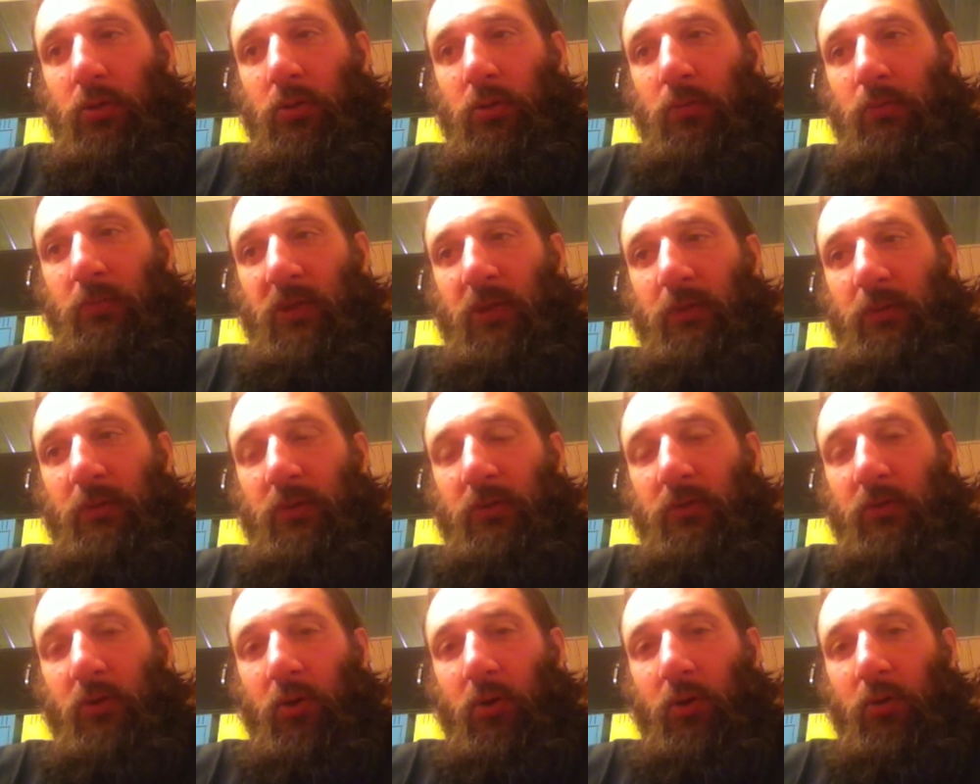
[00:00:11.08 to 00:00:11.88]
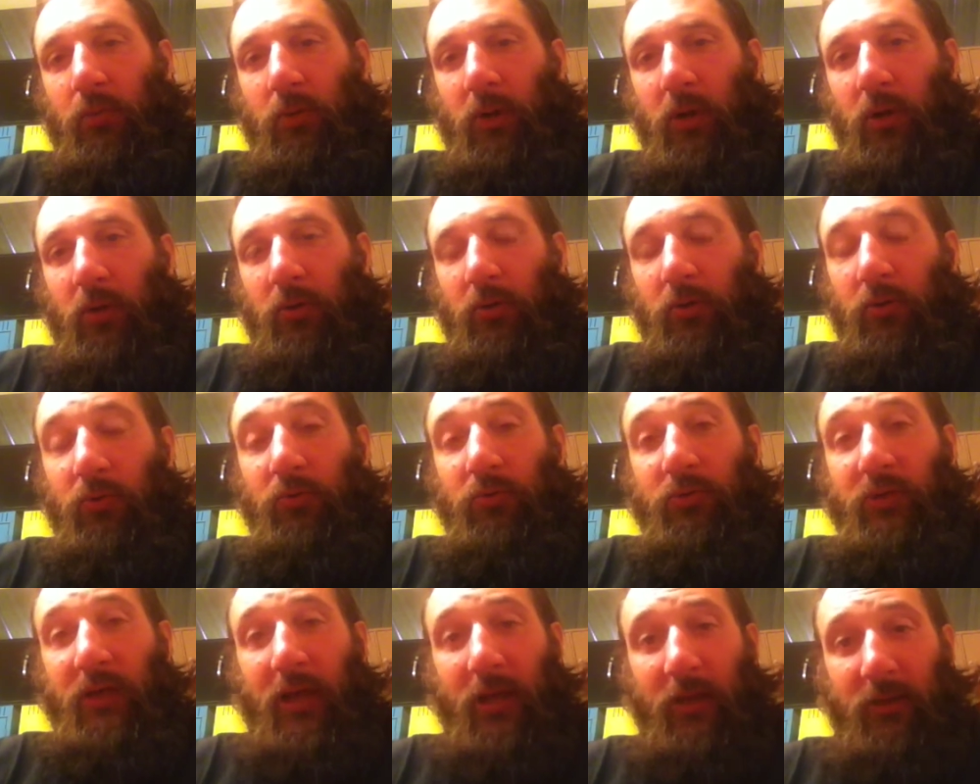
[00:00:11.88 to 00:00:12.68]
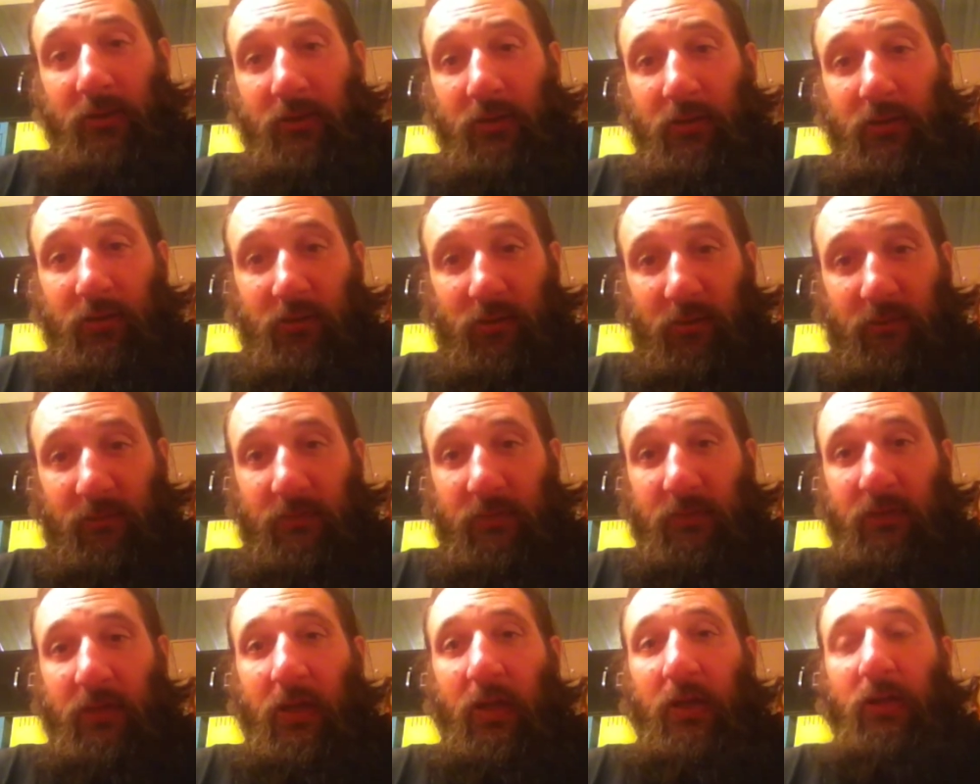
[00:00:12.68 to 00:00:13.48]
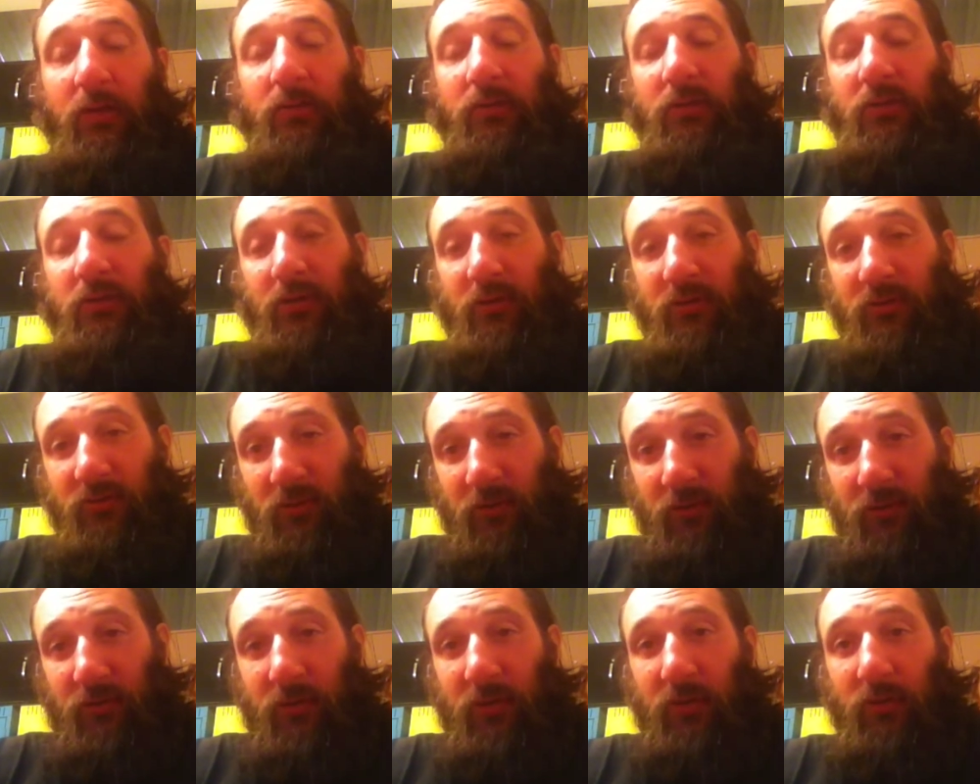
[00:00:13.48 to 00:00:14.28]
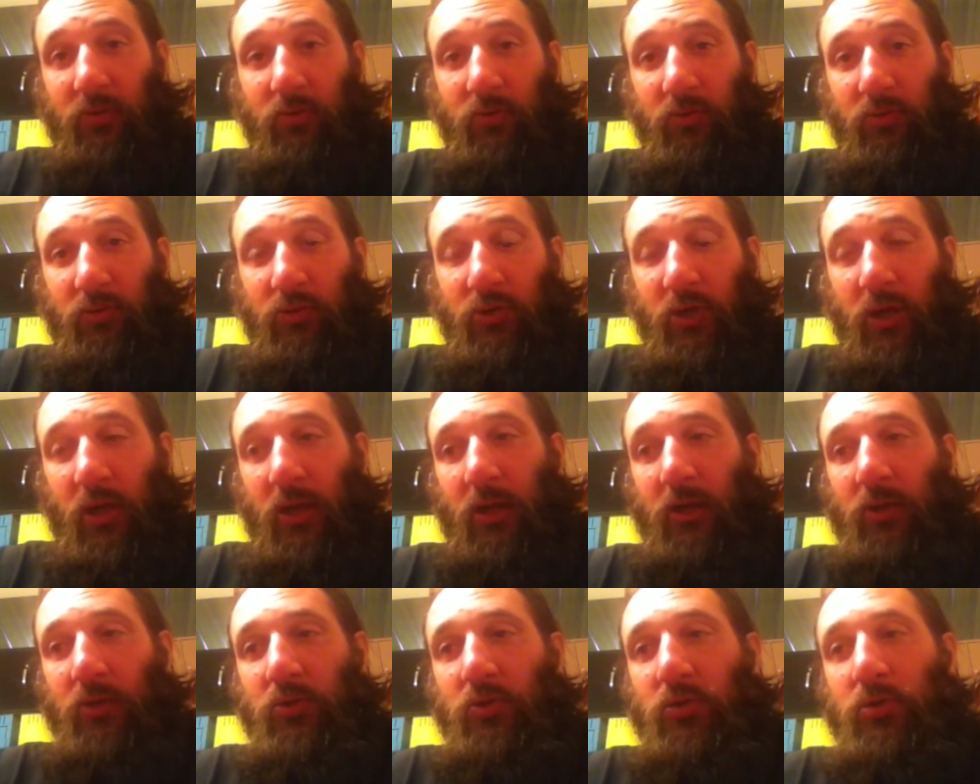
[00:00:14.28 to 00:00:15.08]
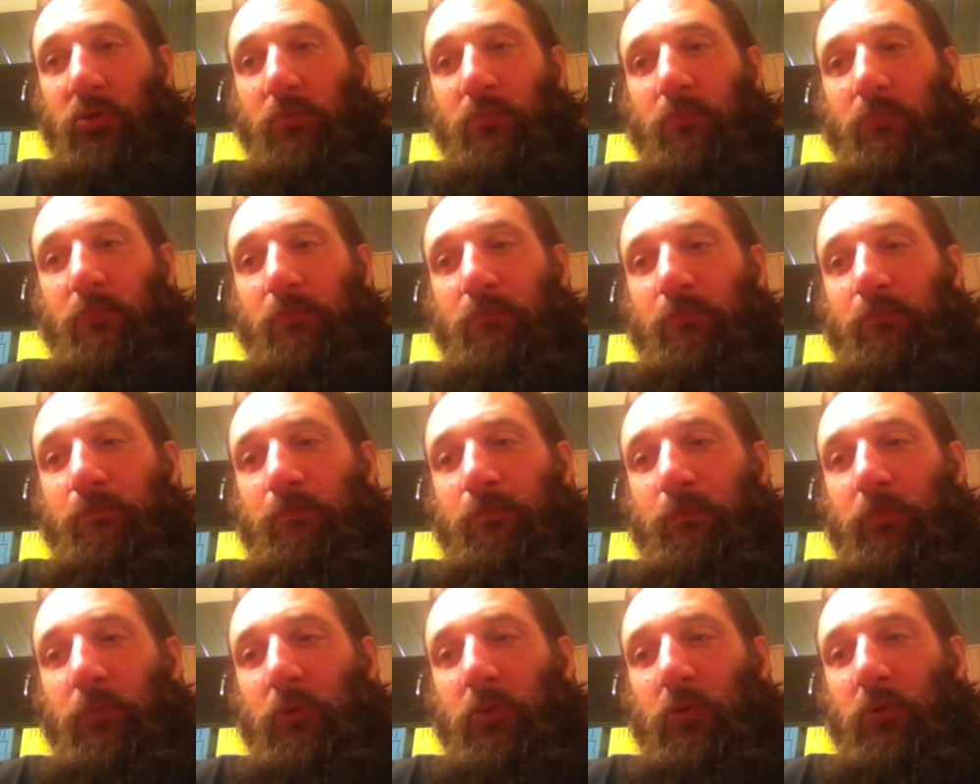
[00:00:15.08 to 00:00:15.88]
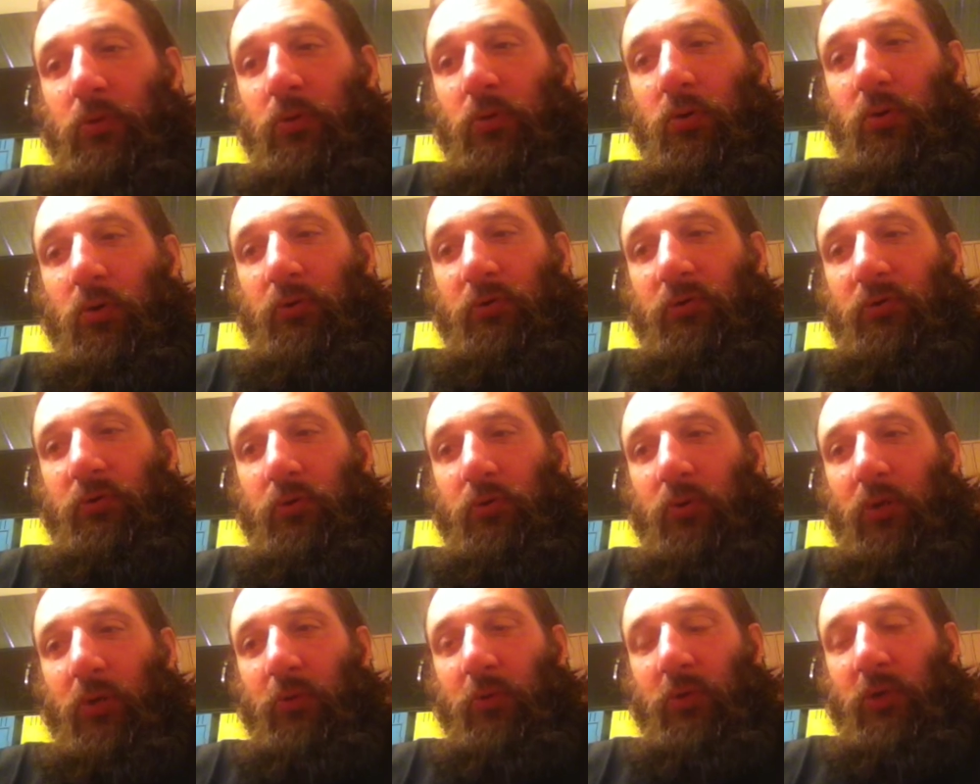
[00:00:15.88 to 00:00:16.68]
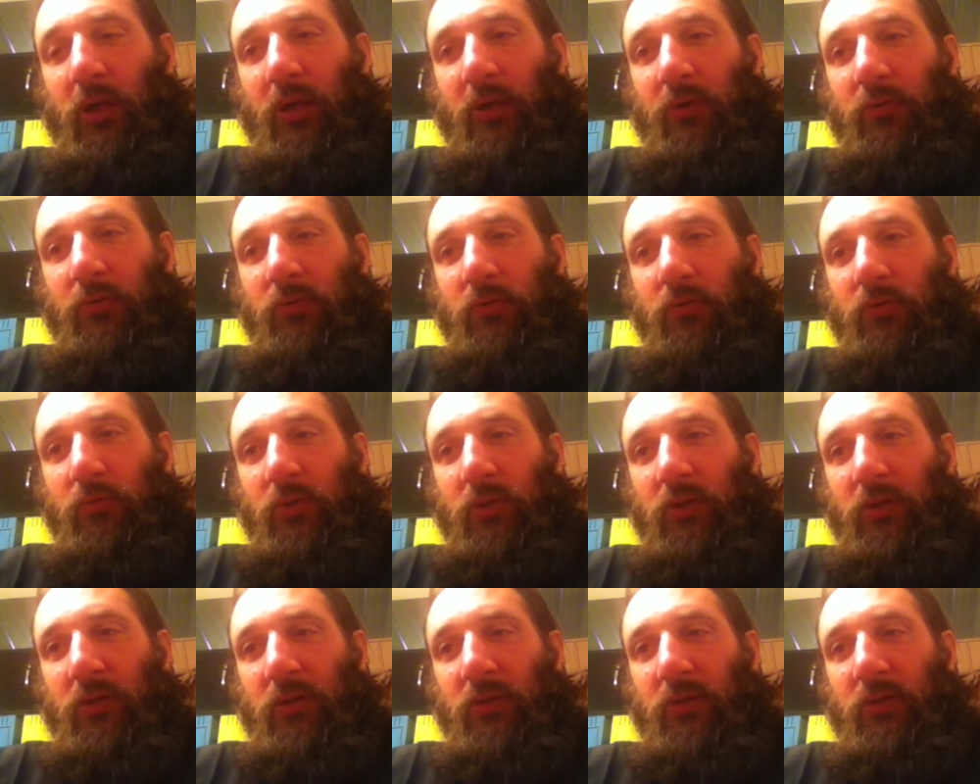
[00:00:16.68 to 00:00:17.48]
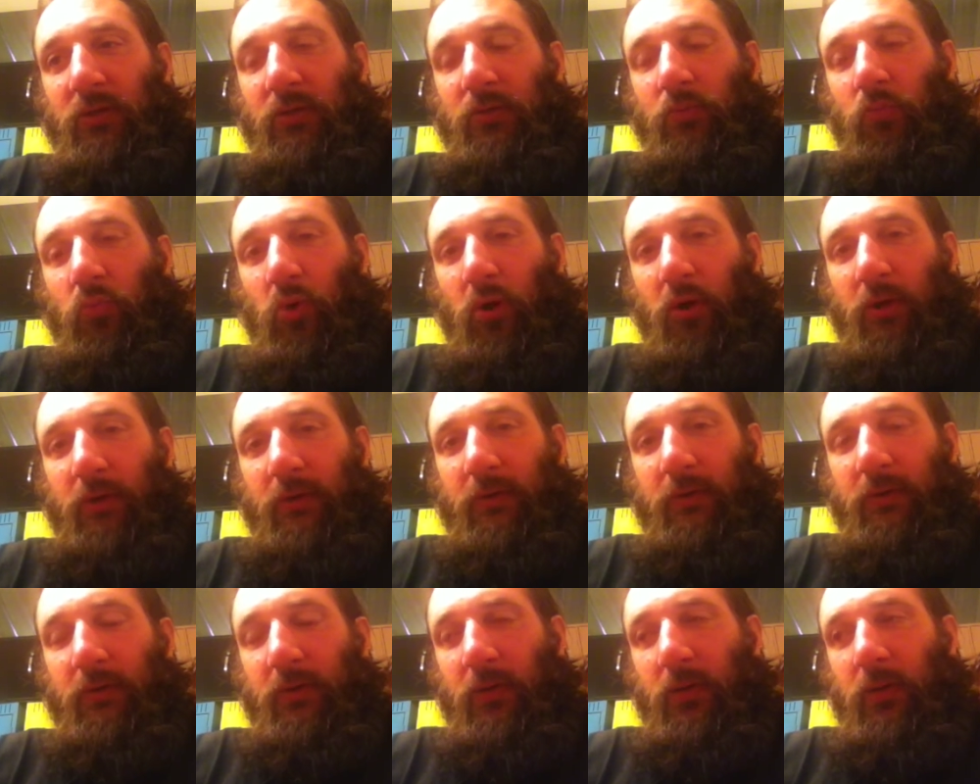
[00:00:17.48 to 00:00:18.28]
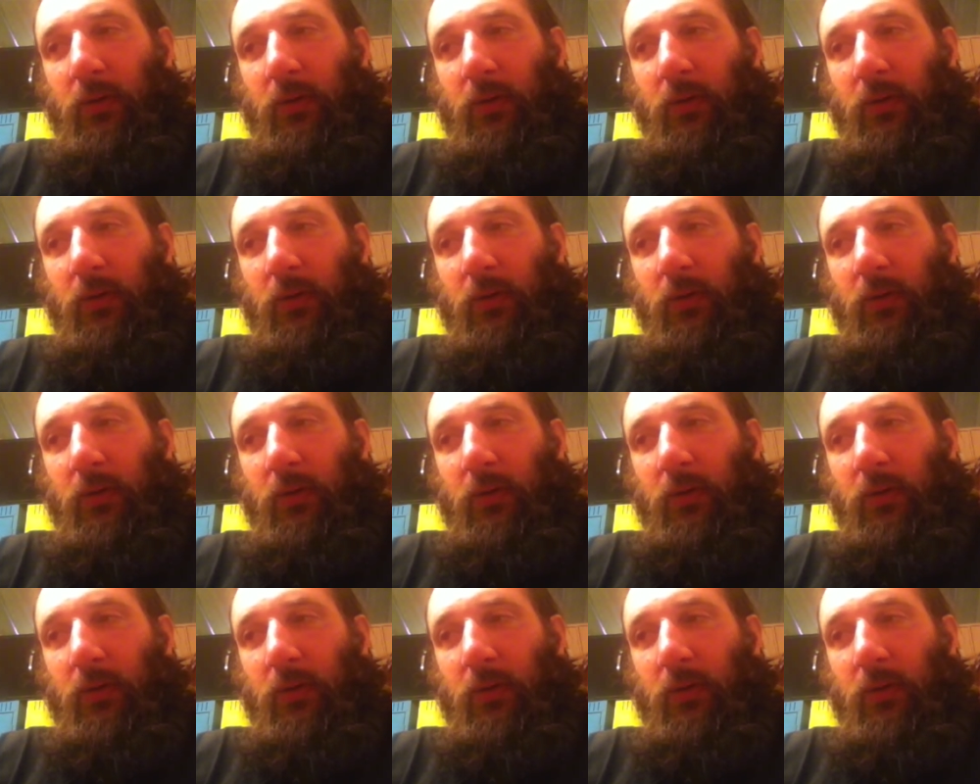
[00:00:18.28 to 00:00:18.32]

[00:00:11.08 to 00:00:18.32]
maybe talk about new tactics if the tactics continue to change. Also, I would like to at least once